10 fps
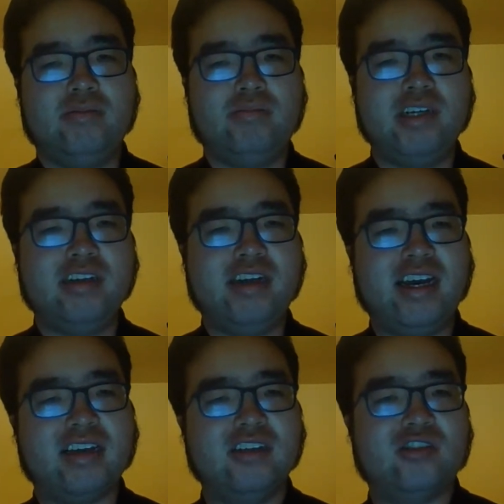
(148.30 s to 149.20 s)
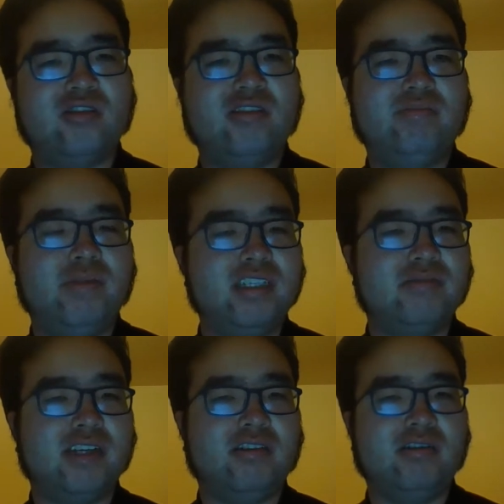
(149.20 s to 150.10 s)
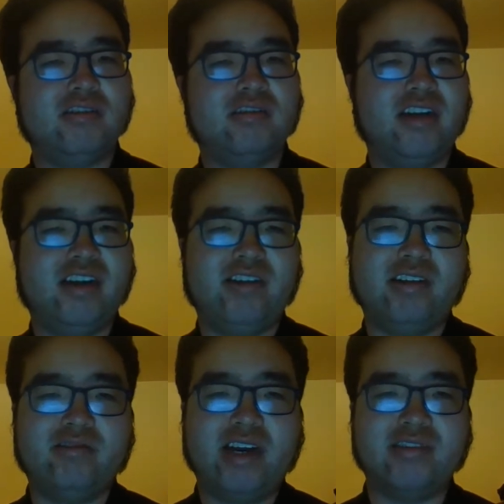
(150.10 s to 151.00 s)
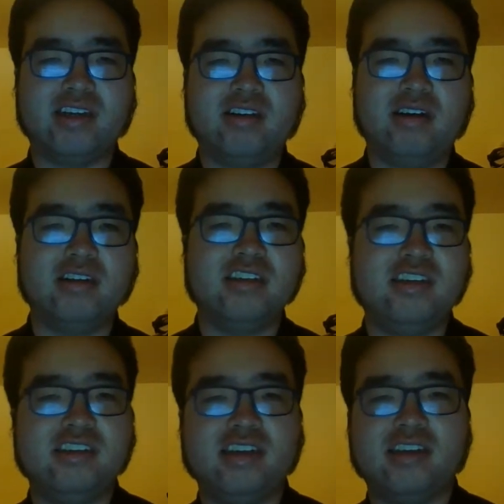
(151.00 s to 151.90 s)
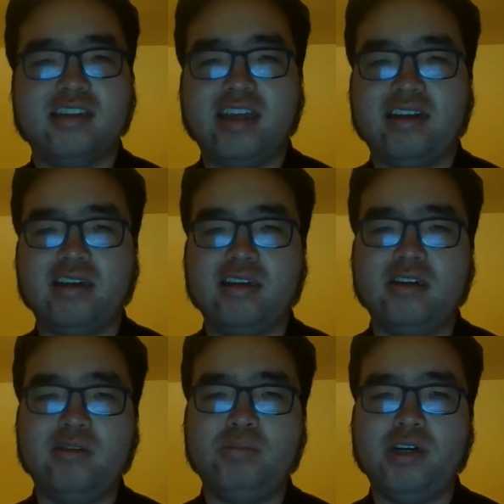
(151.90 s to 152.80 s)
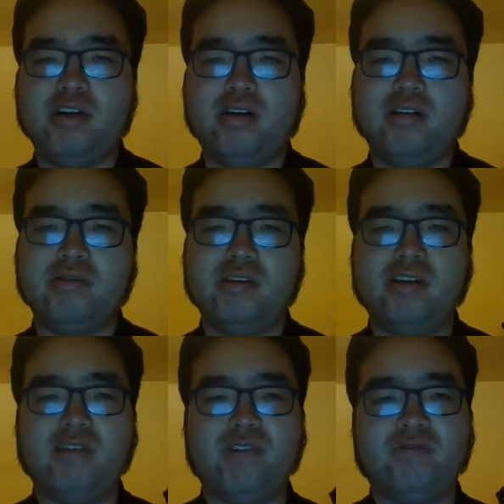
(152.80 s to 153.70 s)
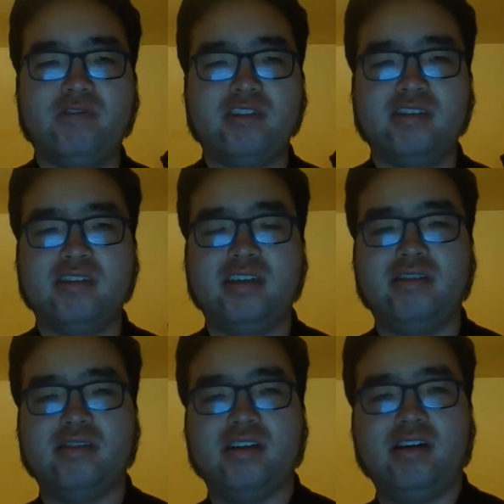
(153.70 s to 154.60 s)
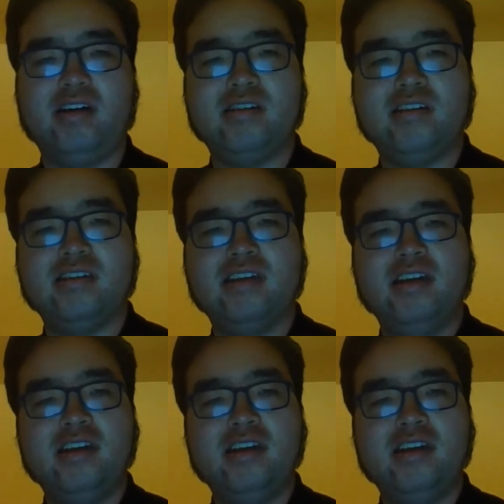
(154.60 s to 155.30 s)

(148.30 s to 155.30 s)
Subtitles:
Britain had control of much of the coastal area around the colonies, yet they couldn't put all of their naval forces near the colonies